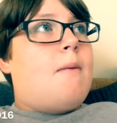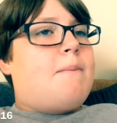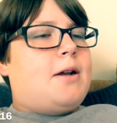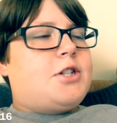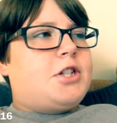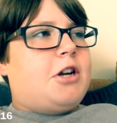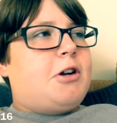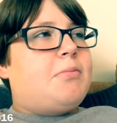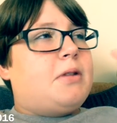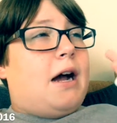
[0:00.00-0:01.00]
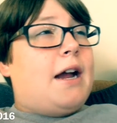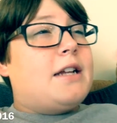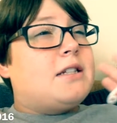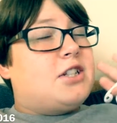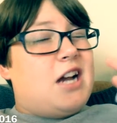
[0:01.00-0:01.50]
Pictionary
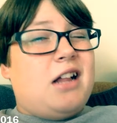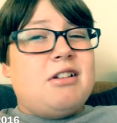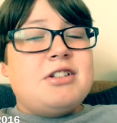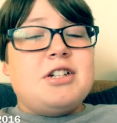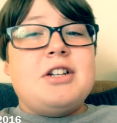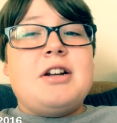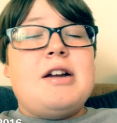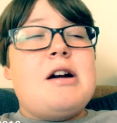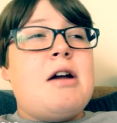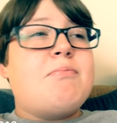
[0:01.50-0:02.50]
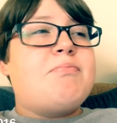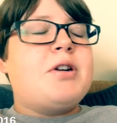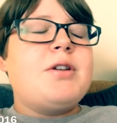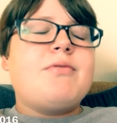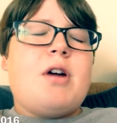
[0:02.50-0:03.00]
Blind Challenge. I
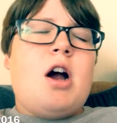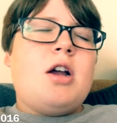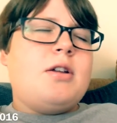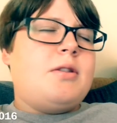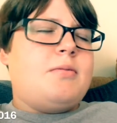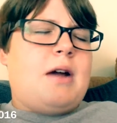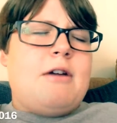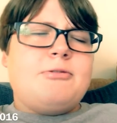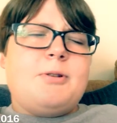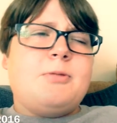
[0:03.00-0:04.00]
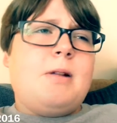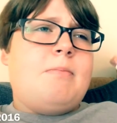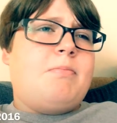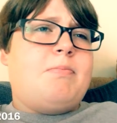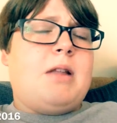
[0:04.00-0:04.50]
put it wrong and I was supposed to play
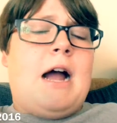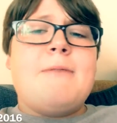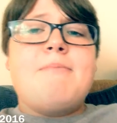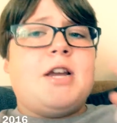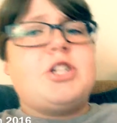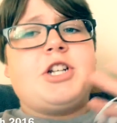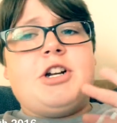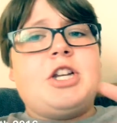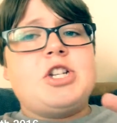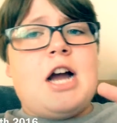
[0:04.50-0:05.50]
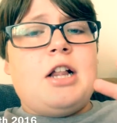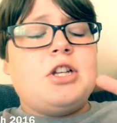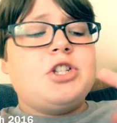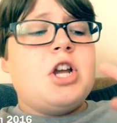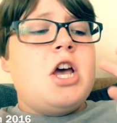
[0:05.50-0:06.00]
Blind Pictionary
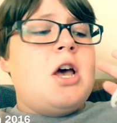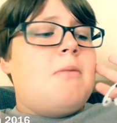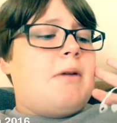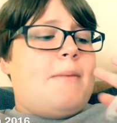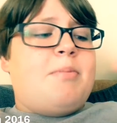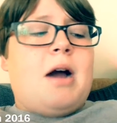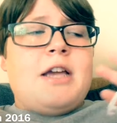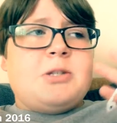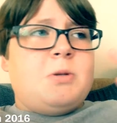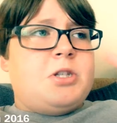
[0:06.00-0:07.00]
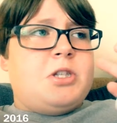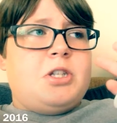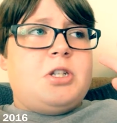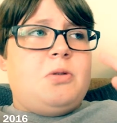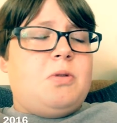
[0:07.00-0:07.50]
Challenge, but I switched the
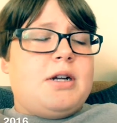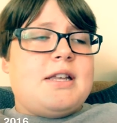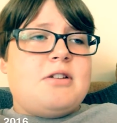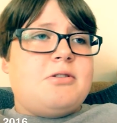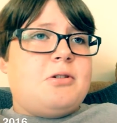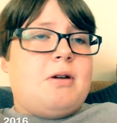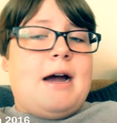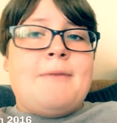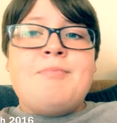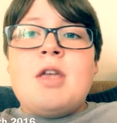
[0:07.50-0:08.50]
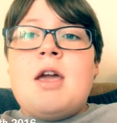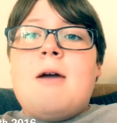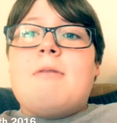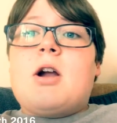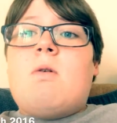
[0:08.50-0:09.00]
two words. I don't know why,
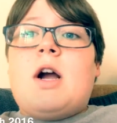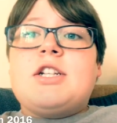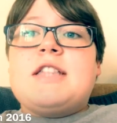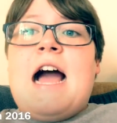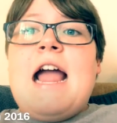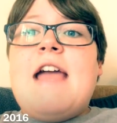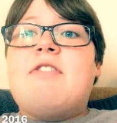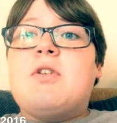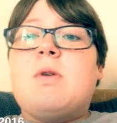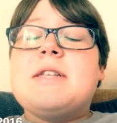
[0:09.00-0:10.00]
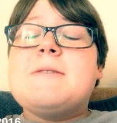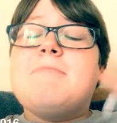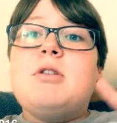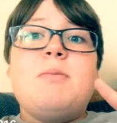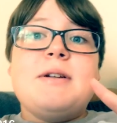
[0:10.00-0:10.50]
but go watch that. And there was
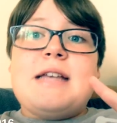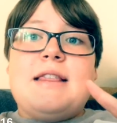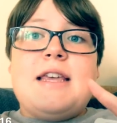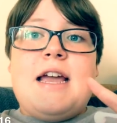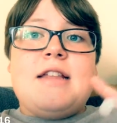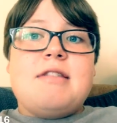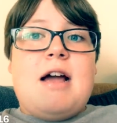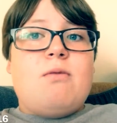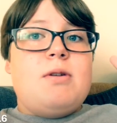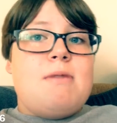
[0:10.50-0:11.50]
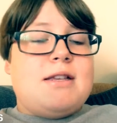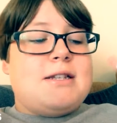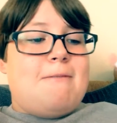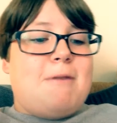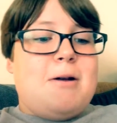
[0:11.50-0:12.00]
some bloopers at the end that we
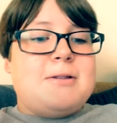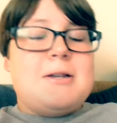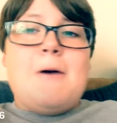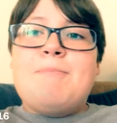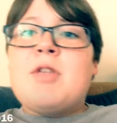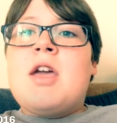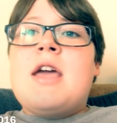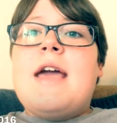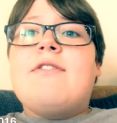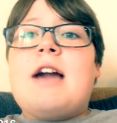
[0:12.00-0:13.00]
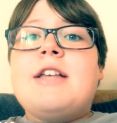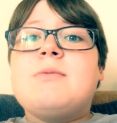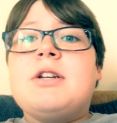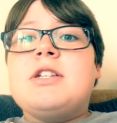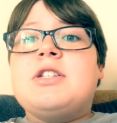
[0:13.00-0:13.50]
messed up on, so if you guys
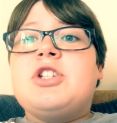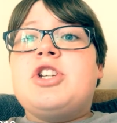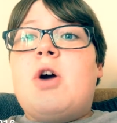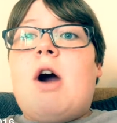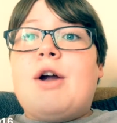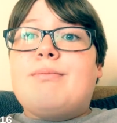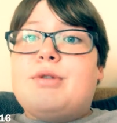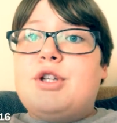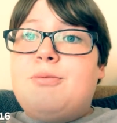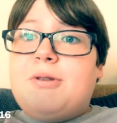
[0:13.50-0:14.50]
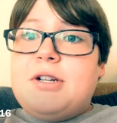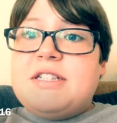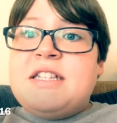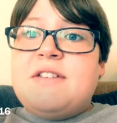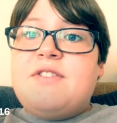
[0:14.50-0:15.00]
want us to show our
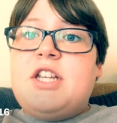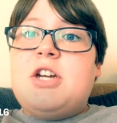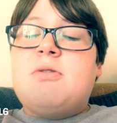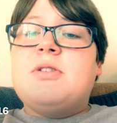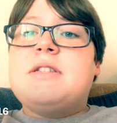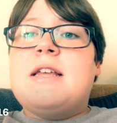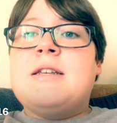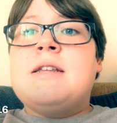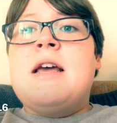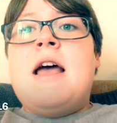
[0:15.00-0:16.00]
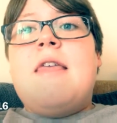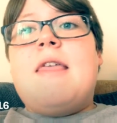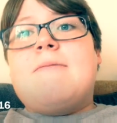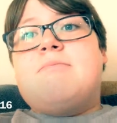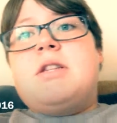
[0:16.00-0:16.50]
bloopers in the videos, then
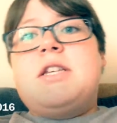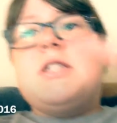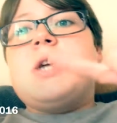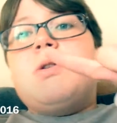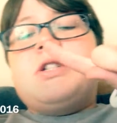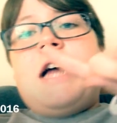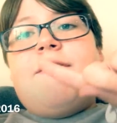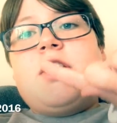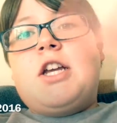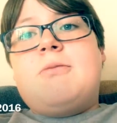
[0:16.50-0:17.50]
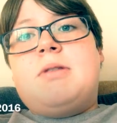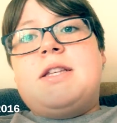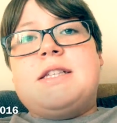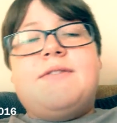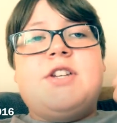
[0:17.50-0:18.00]
please go to that video and
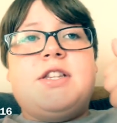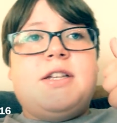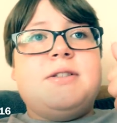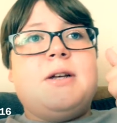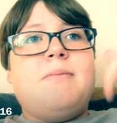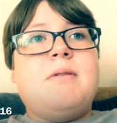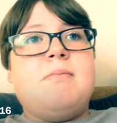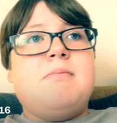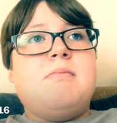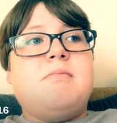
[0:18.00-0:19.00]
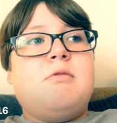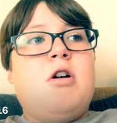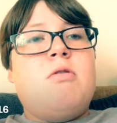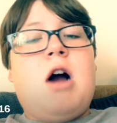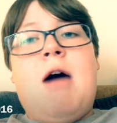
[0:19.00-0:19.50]
please give it a thumbs up and
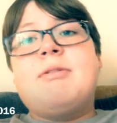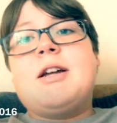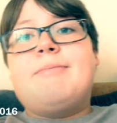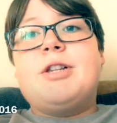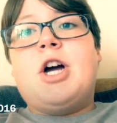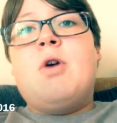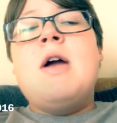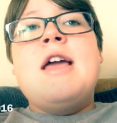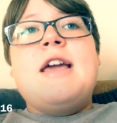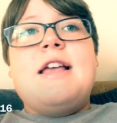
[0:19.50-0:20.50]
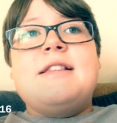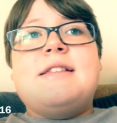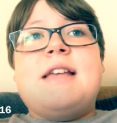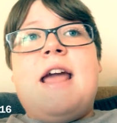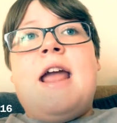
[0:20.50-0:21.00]
go comment down below and
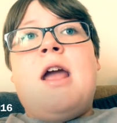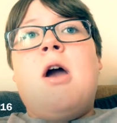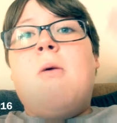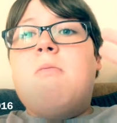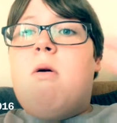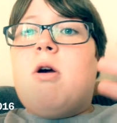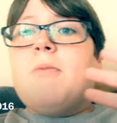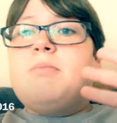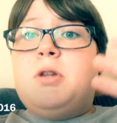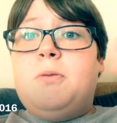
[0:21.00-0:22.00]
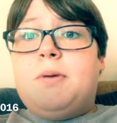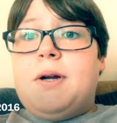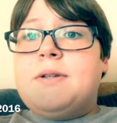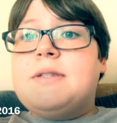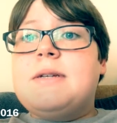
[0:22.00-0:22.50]
say more
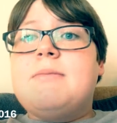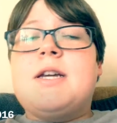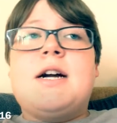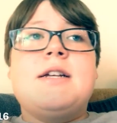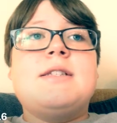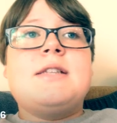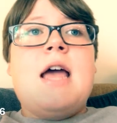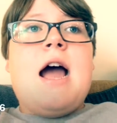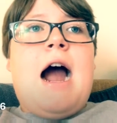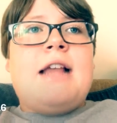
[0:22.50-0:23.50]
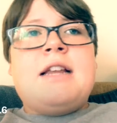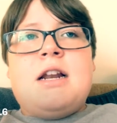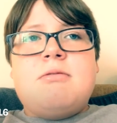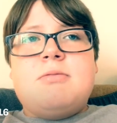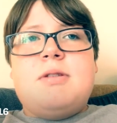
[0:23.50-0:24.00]
bloopers, because I
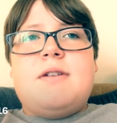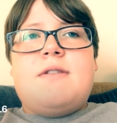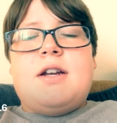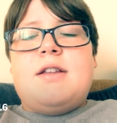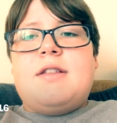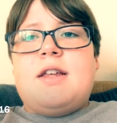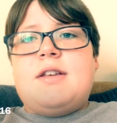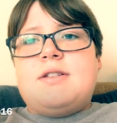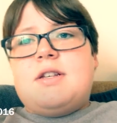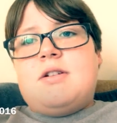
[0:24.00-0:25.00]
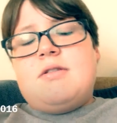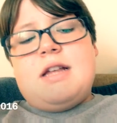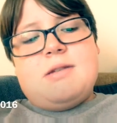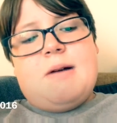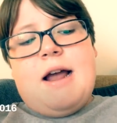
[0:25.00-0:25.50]
thought it would be a funny thing, so
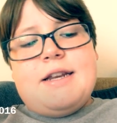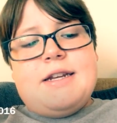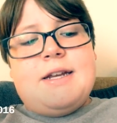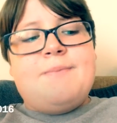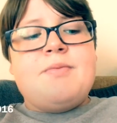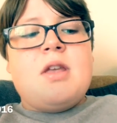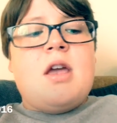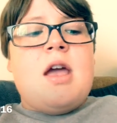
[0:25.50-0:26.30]
that's why I did it.